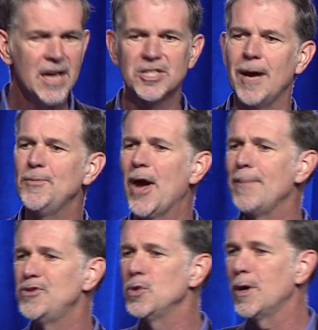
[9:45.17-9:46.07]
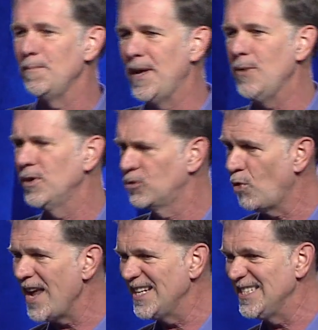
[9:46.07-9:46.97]
Sometimes you compete with
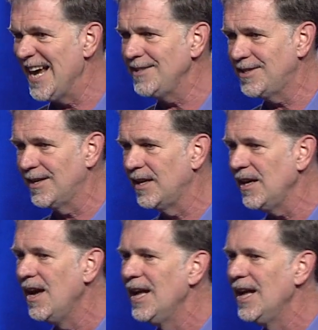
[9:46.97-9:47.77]
great intensity,